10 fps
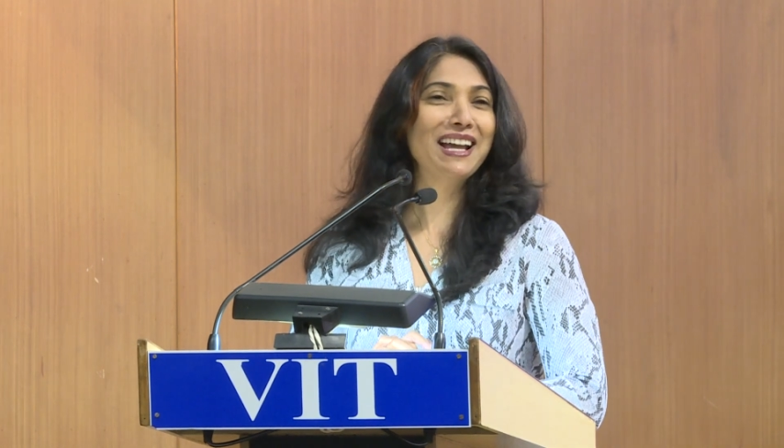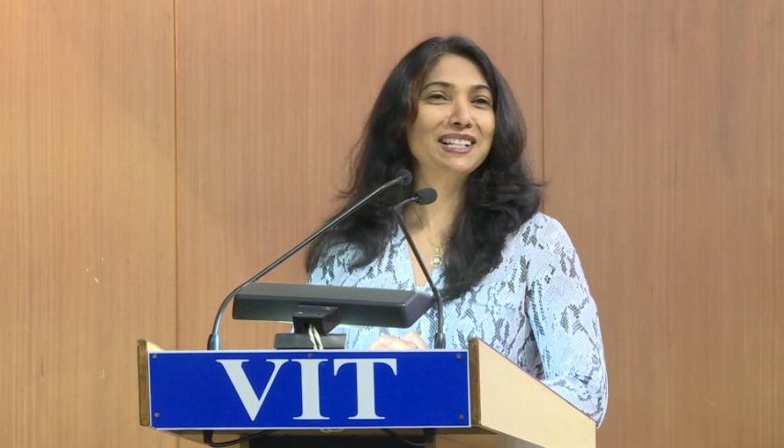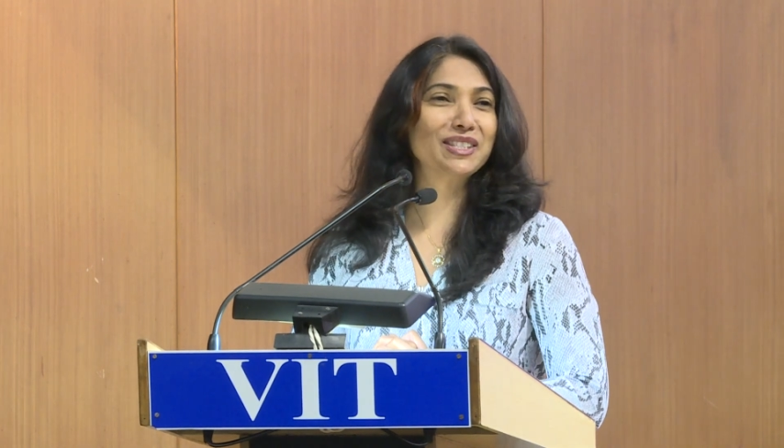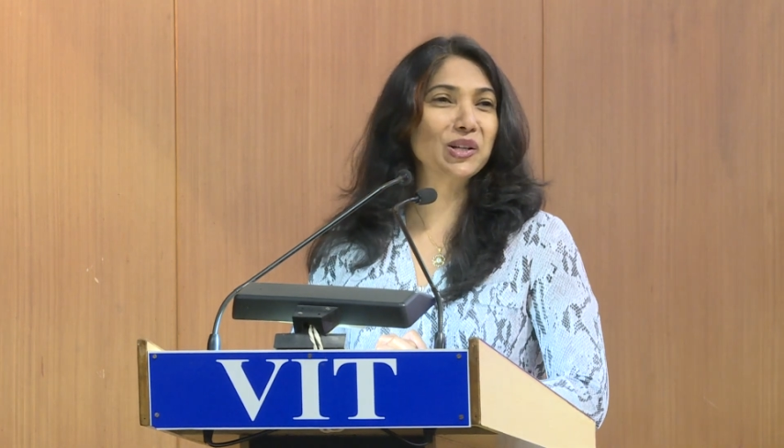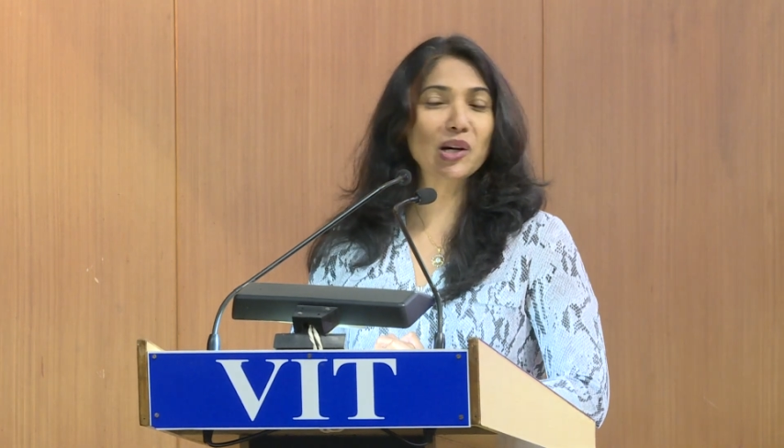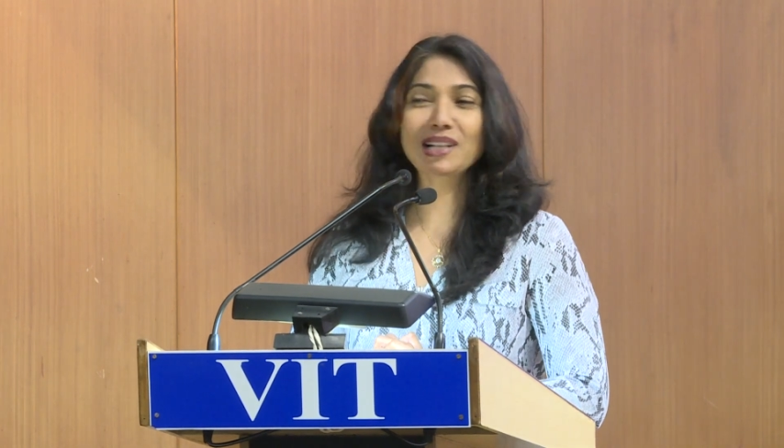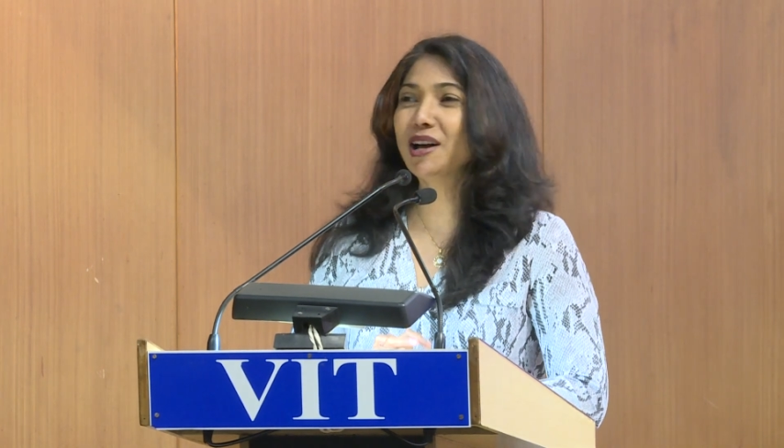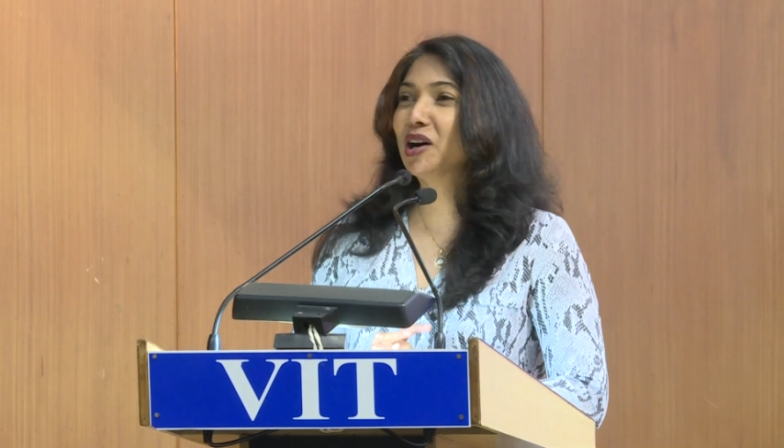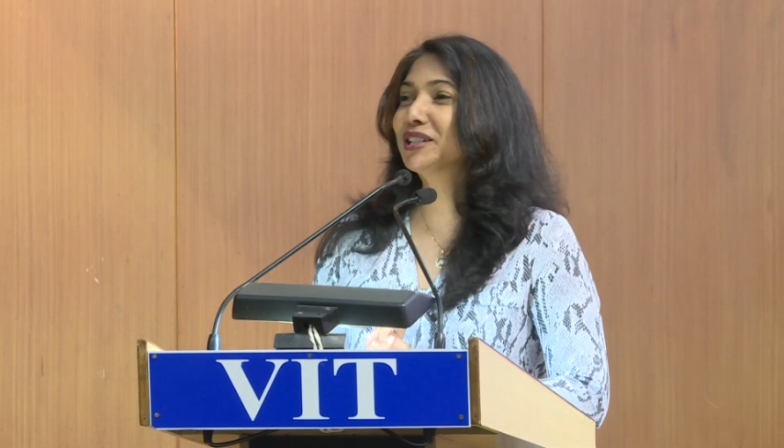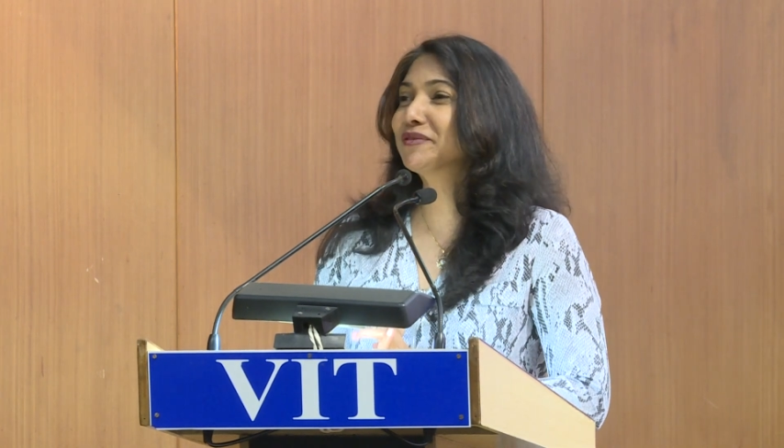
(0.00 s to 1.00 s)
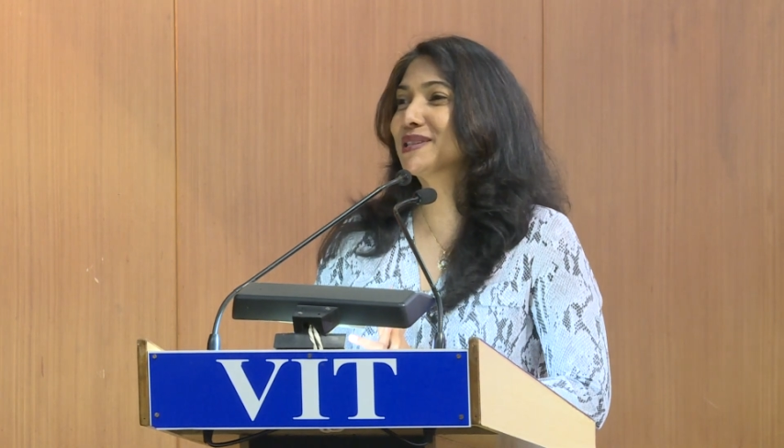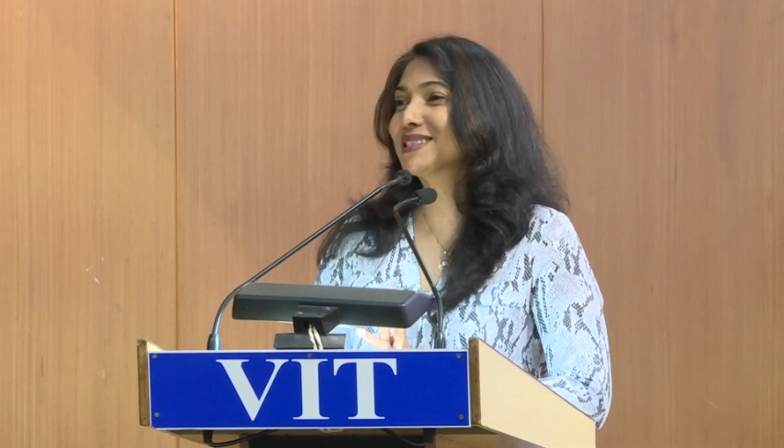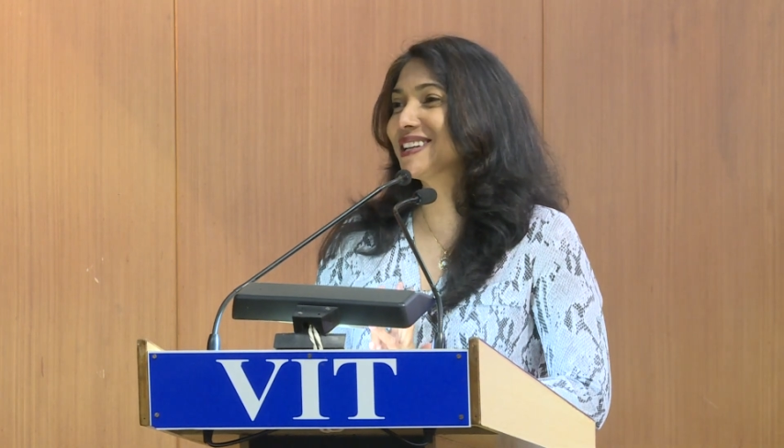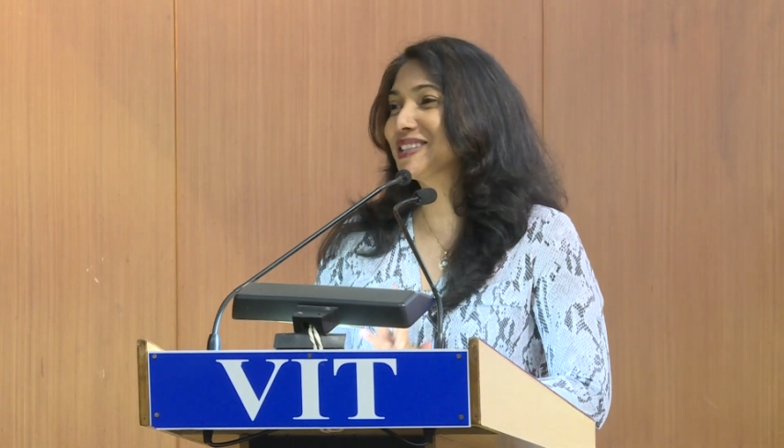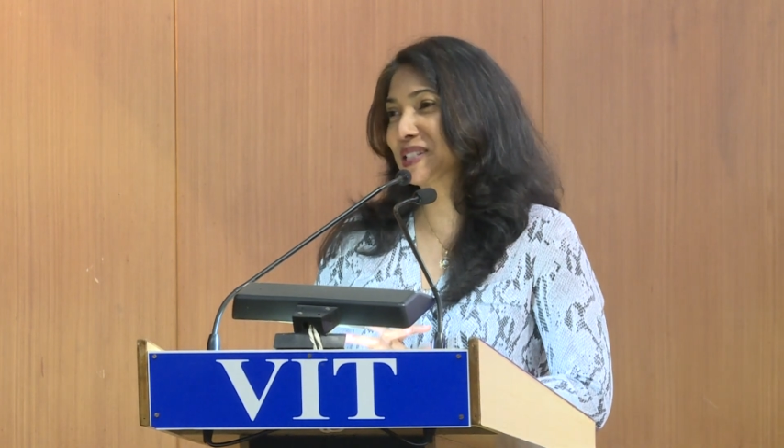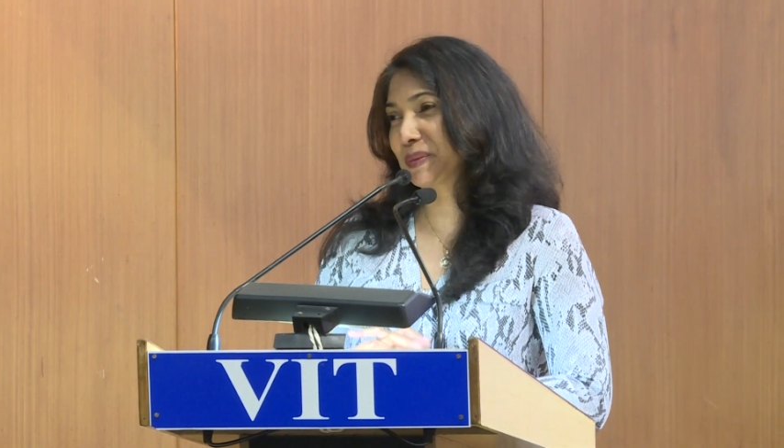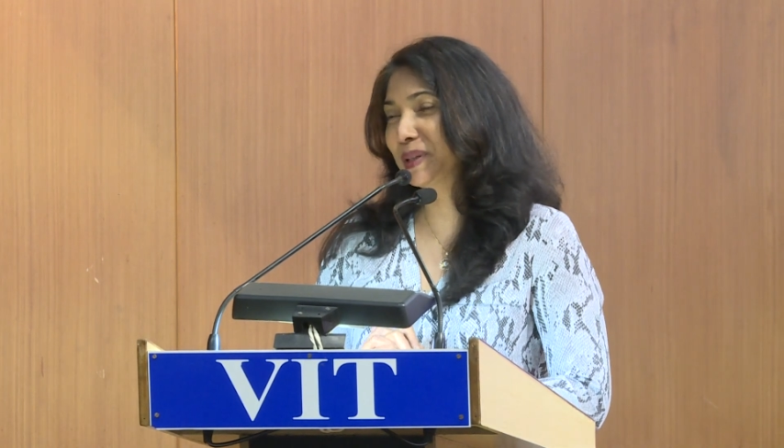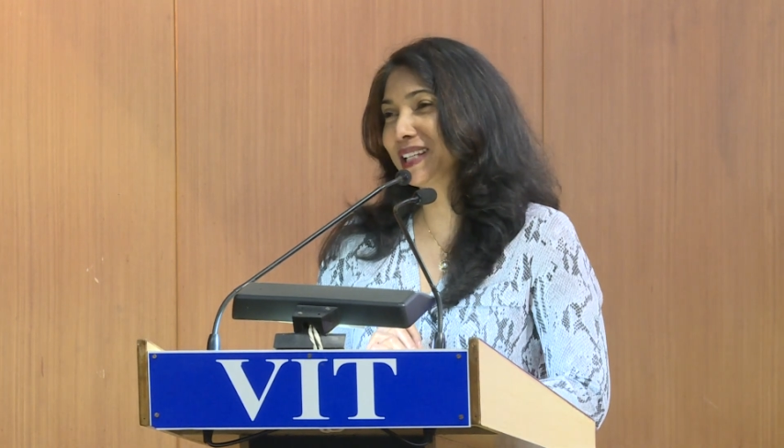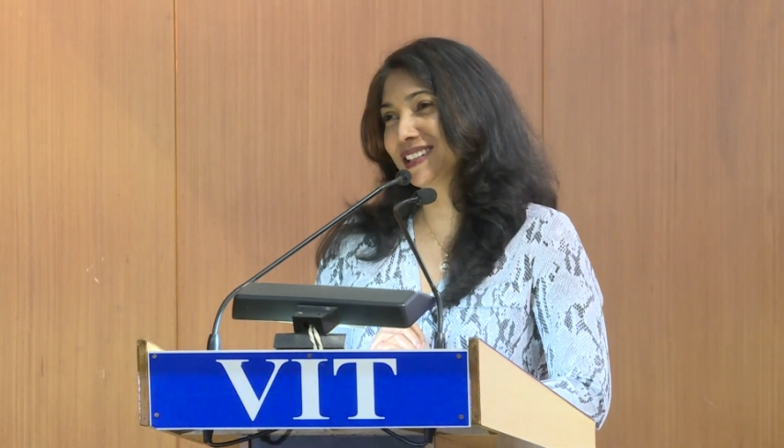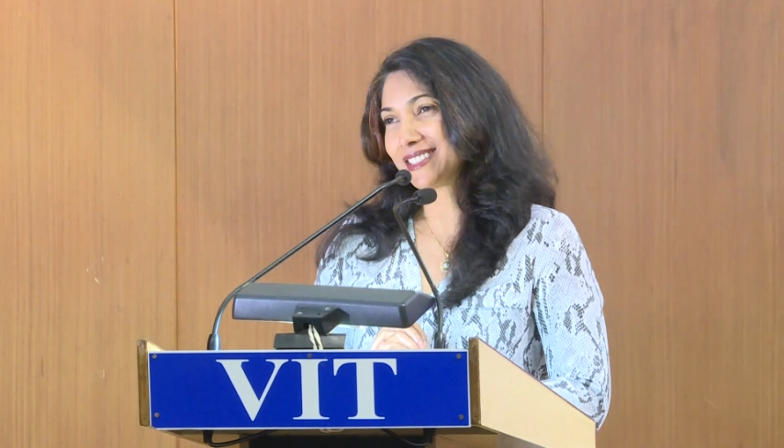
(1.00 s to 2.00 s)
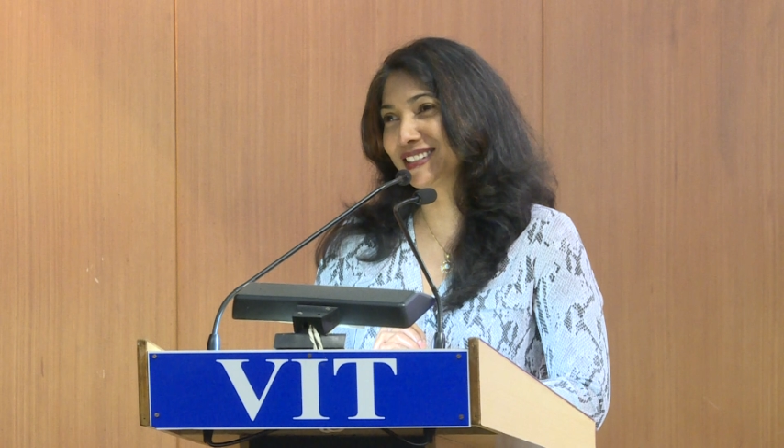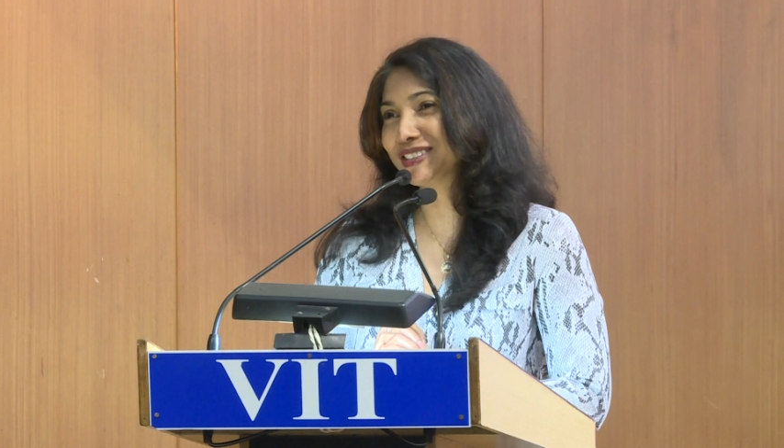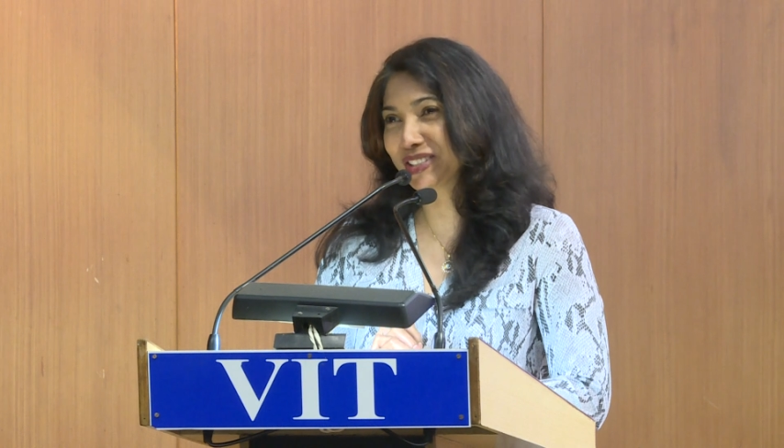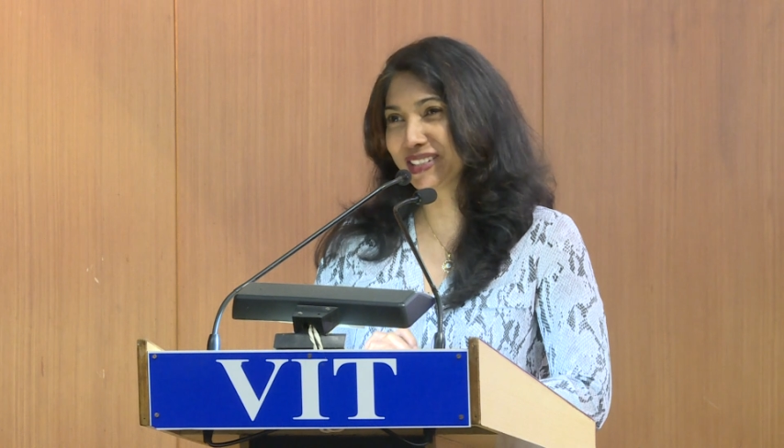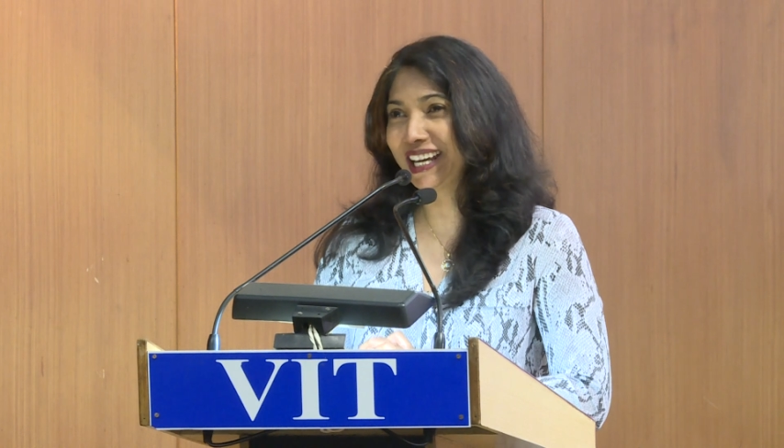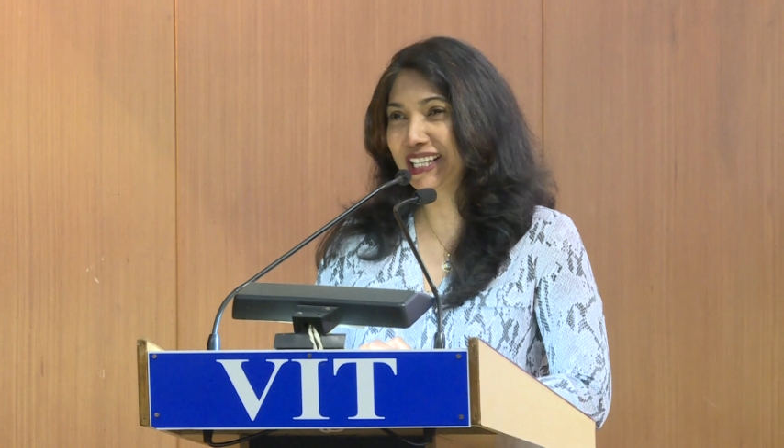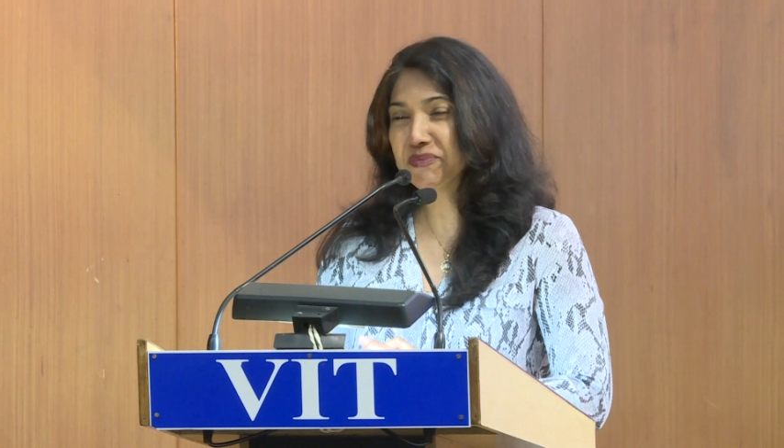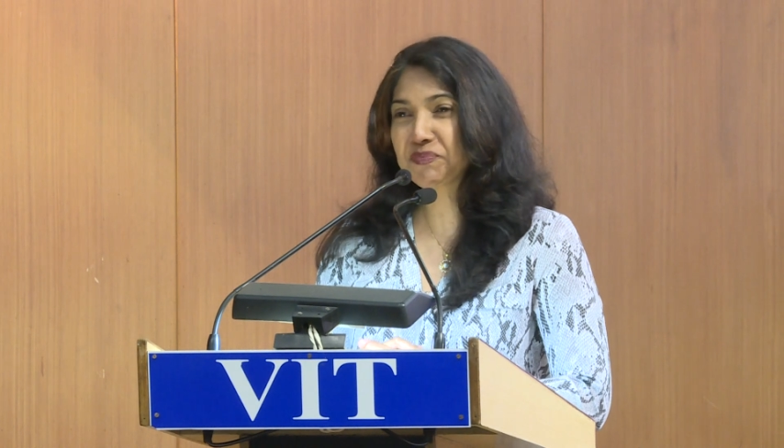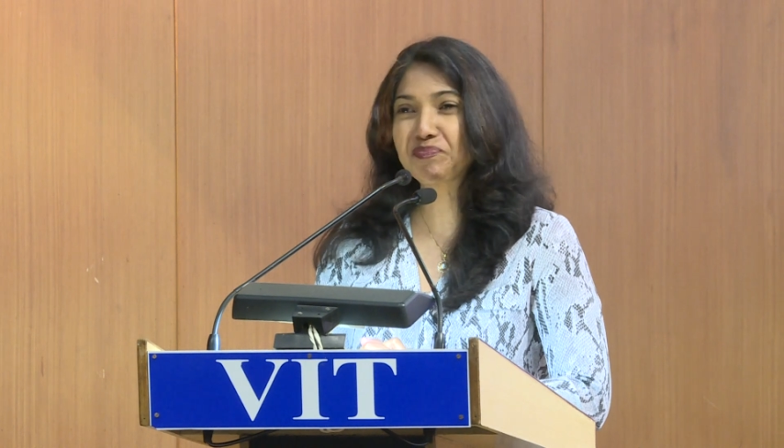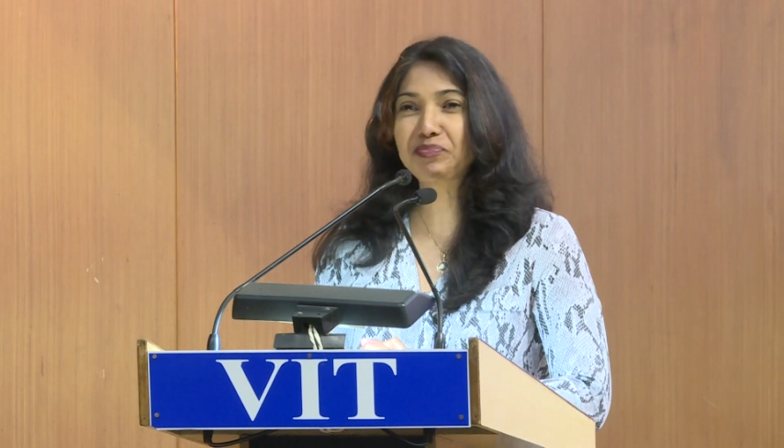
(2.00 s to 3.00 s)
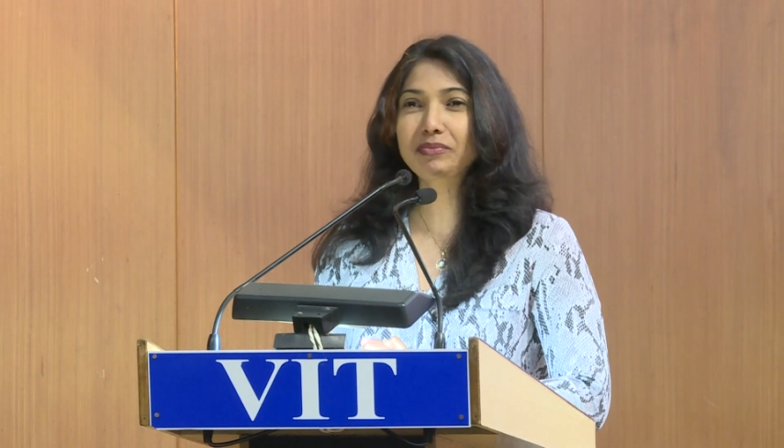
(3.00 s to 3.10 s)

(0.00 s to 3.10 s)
So a lot of us are speaking to you today.